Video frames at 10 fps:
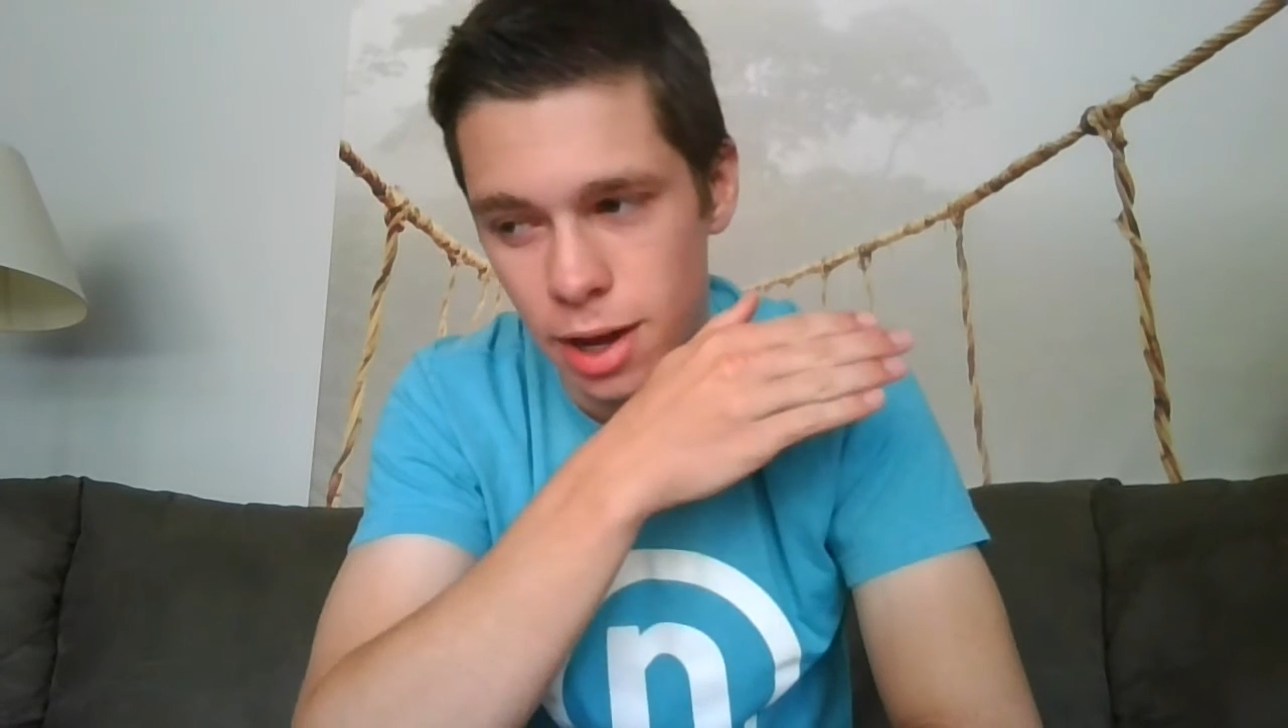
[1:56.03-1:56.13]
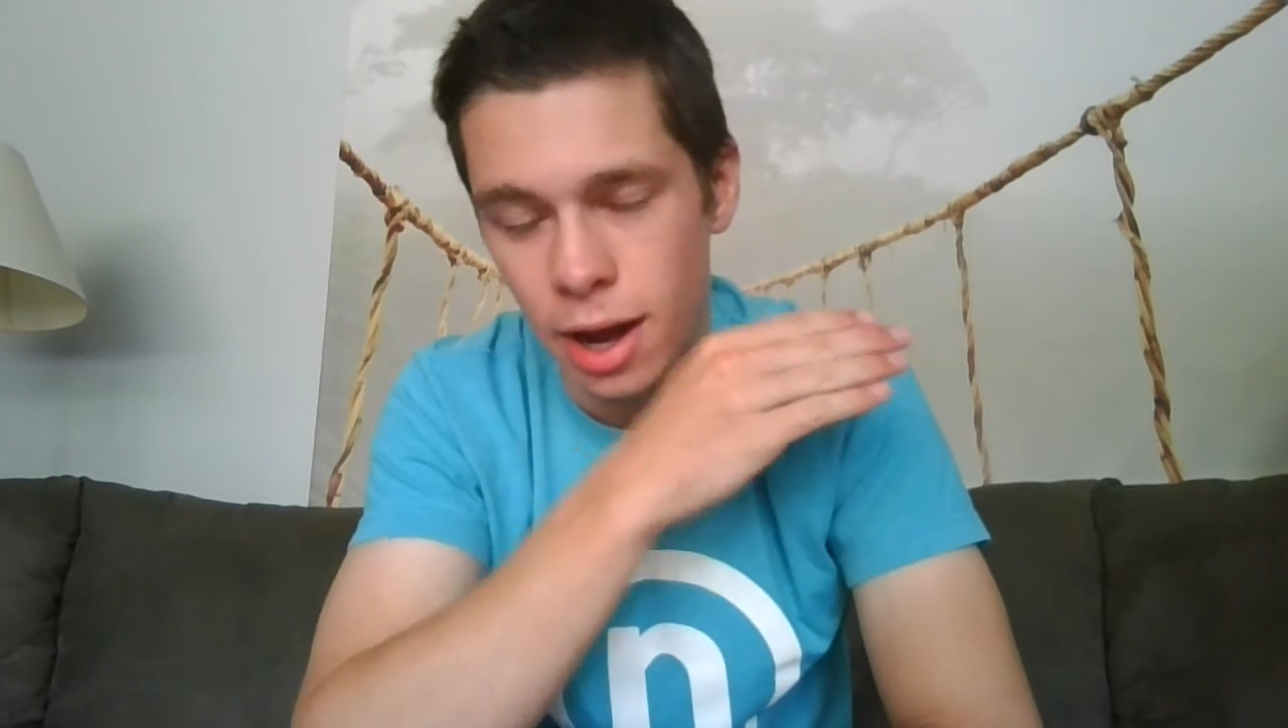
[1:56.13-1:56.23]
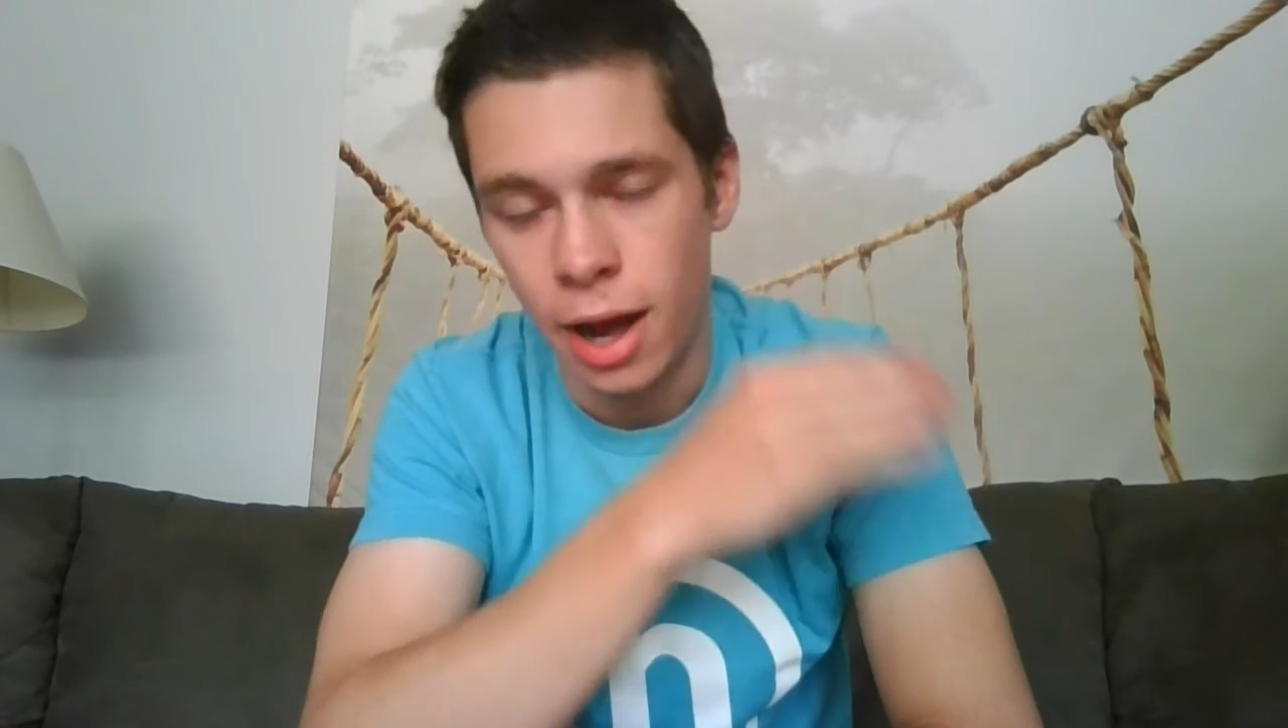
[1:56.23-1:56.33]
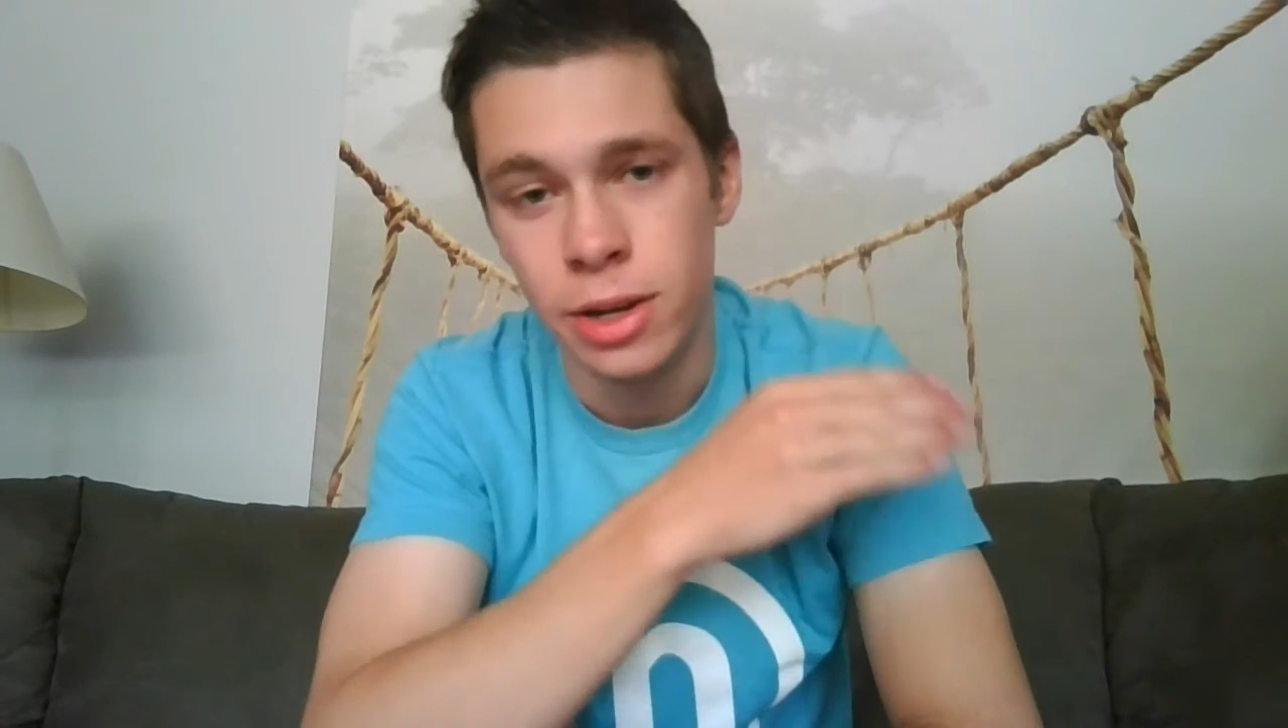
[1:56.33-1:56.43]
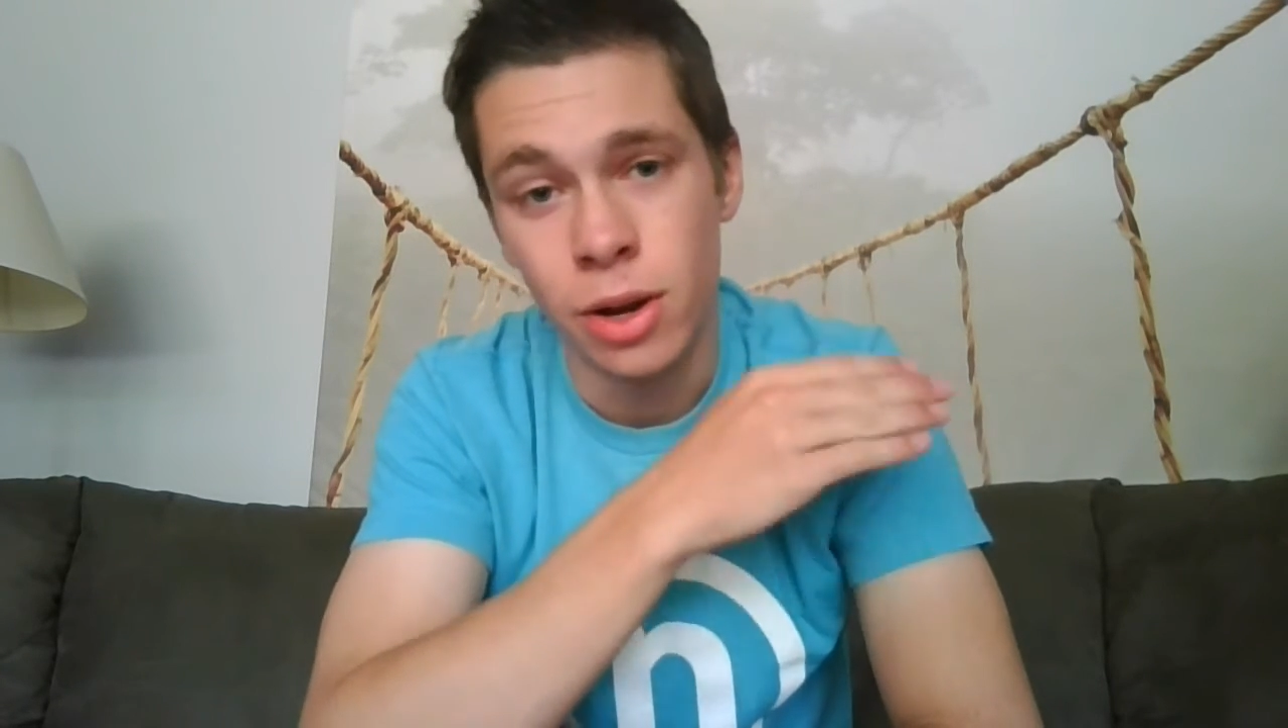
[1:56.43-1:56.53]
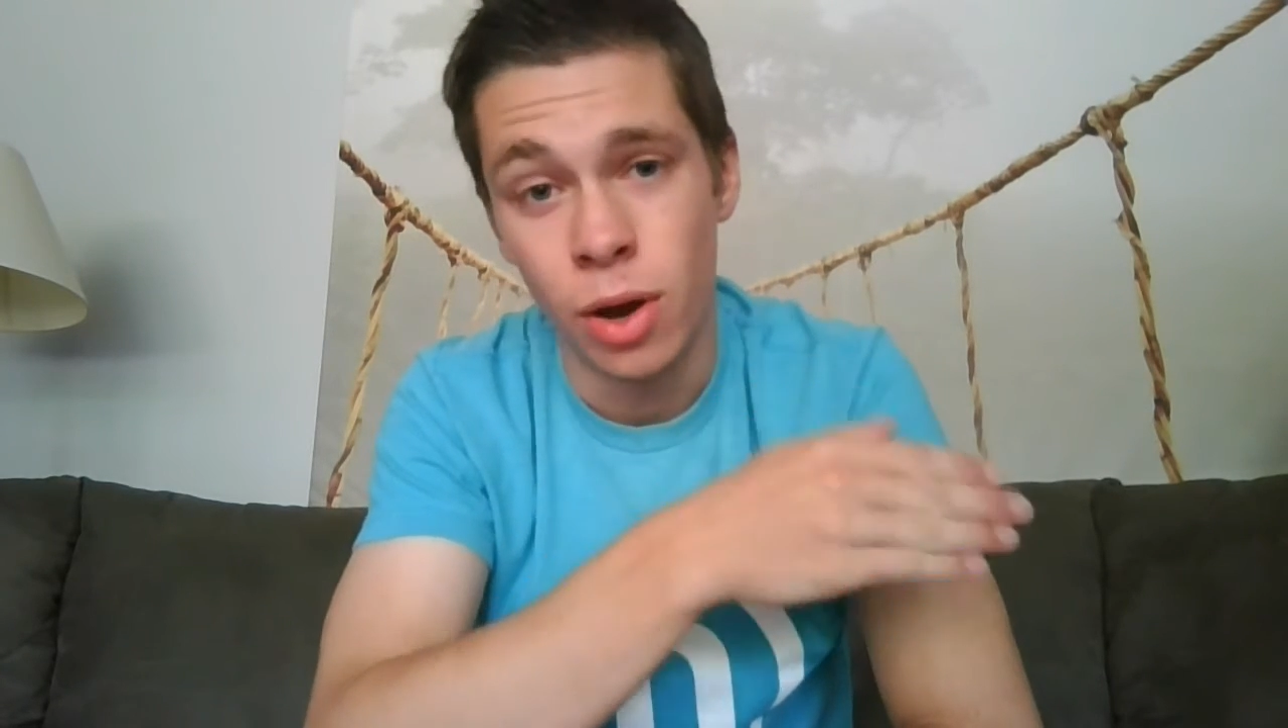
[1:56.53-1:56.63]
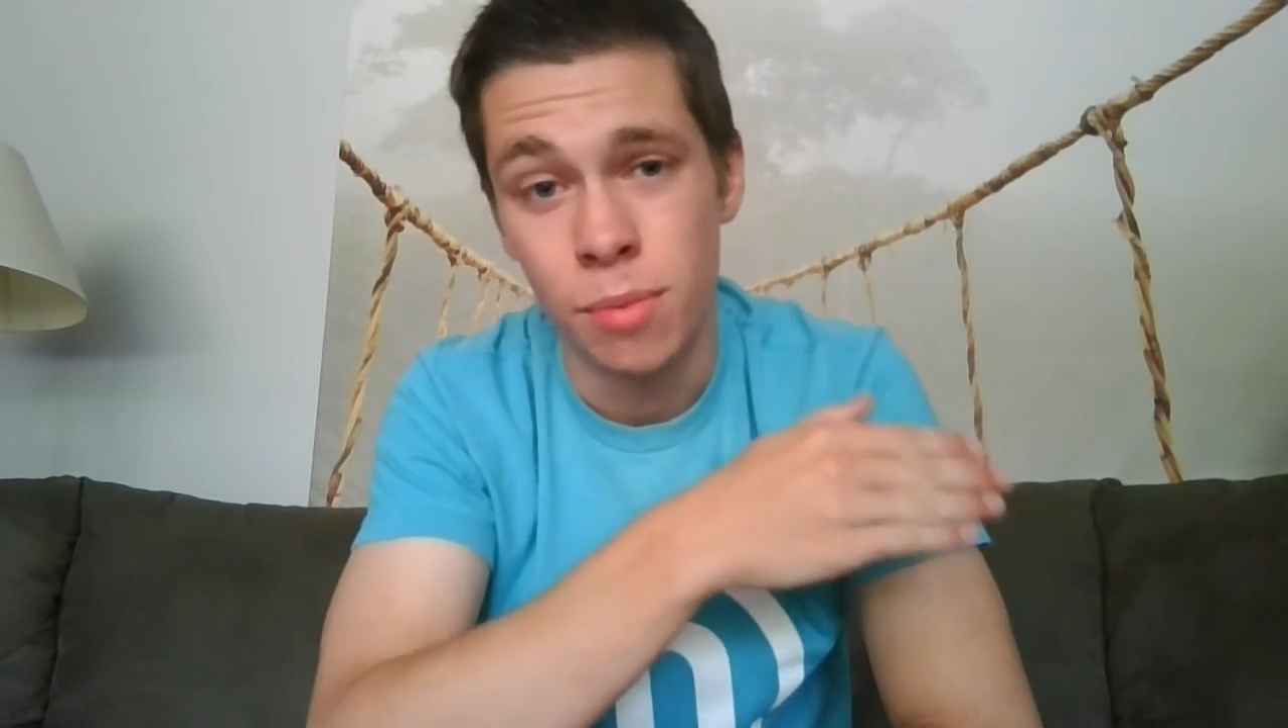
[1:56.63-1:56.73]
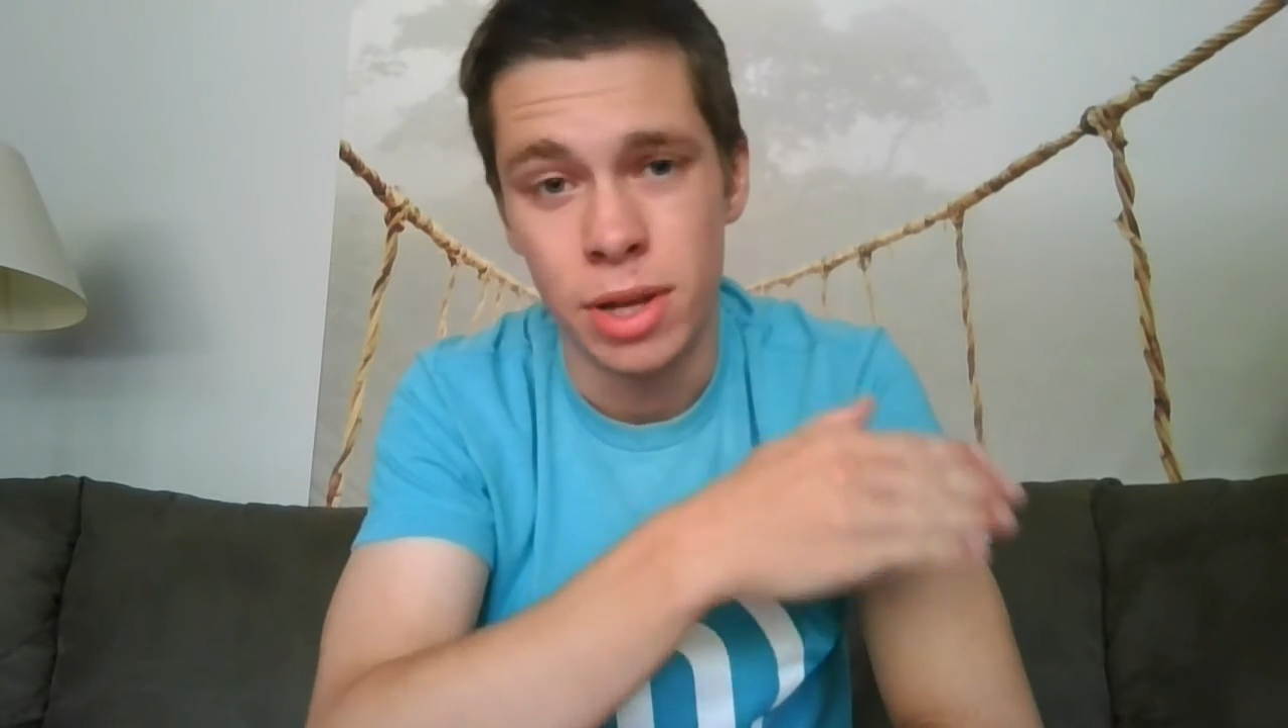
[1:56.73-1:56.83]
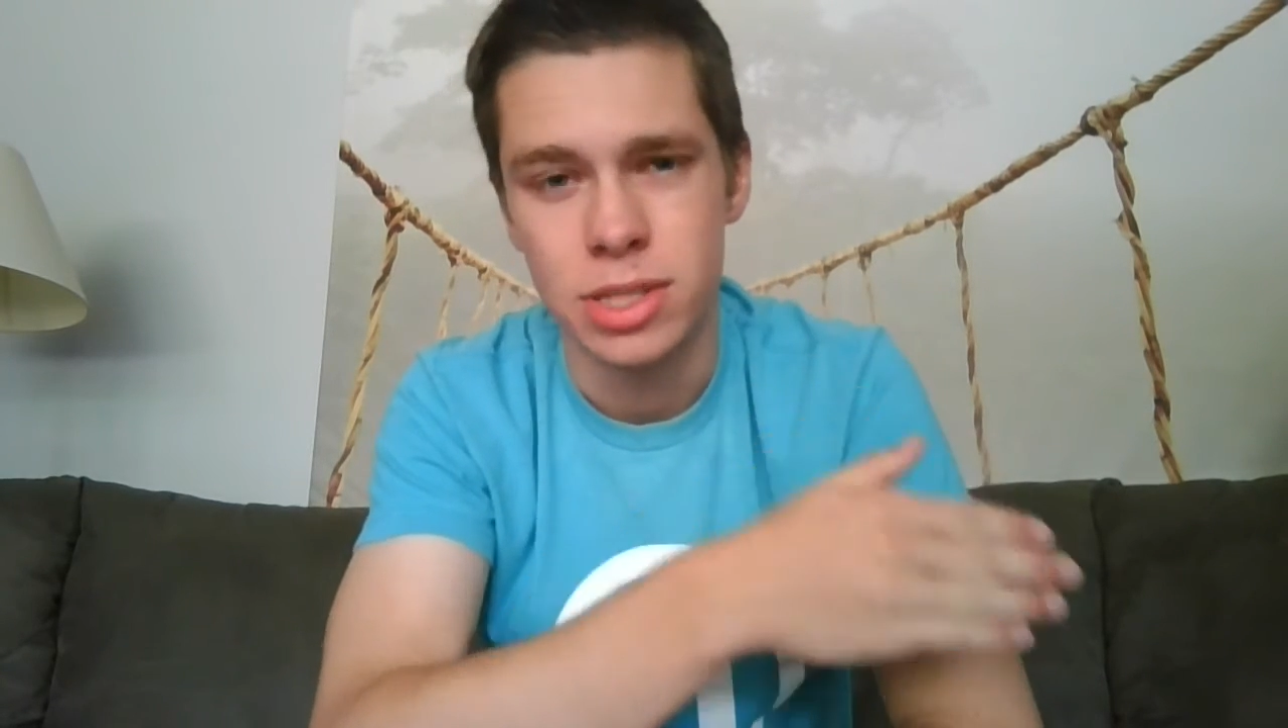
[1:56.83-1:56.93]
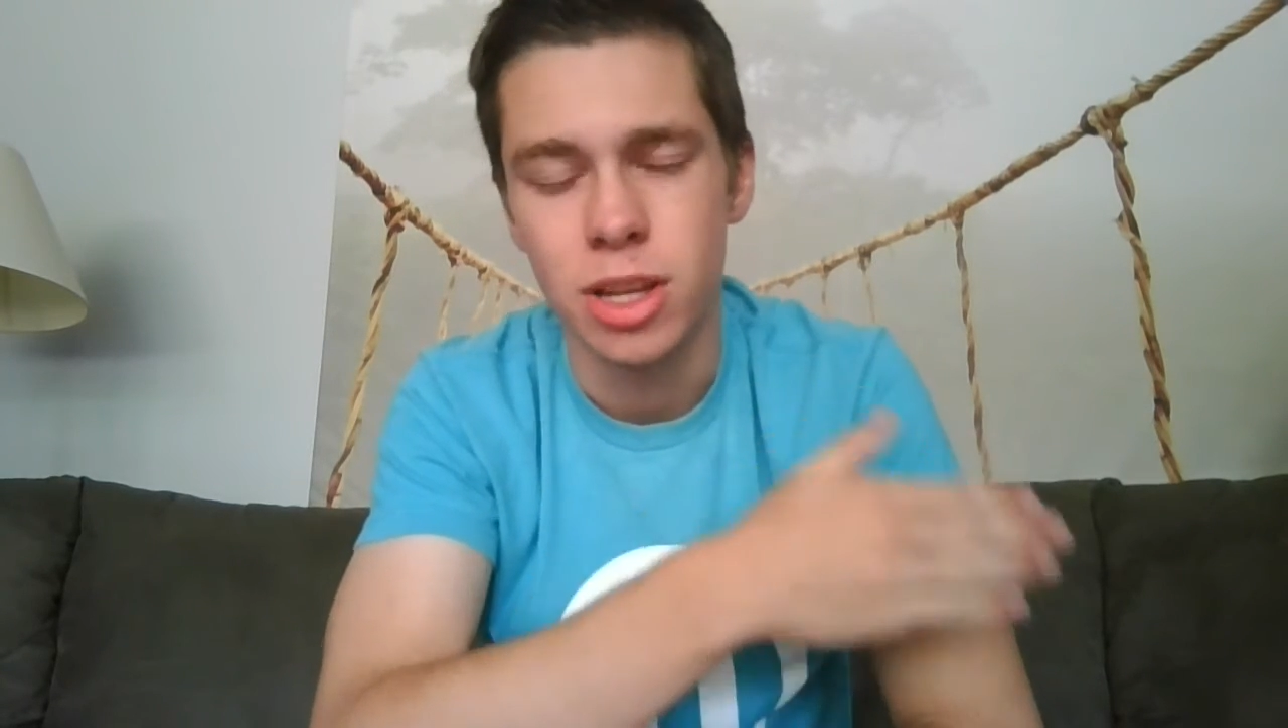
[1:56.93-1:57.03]
I know I
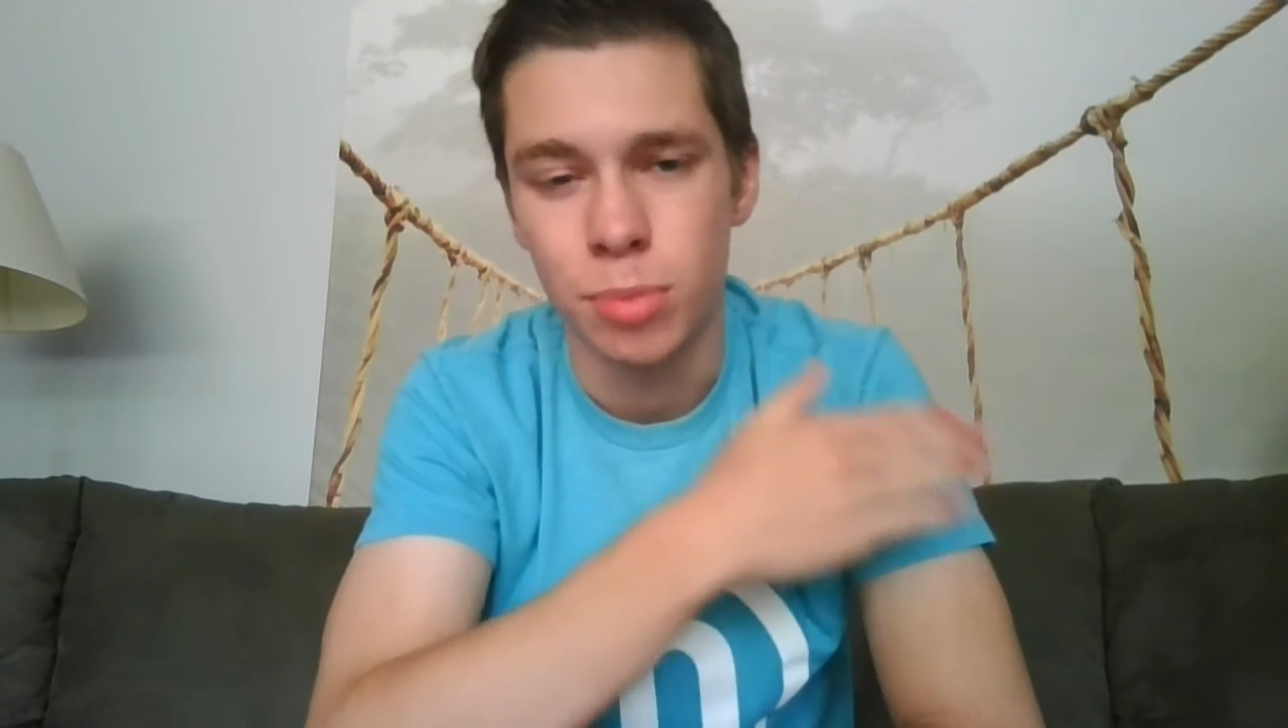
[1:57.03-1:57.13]
messed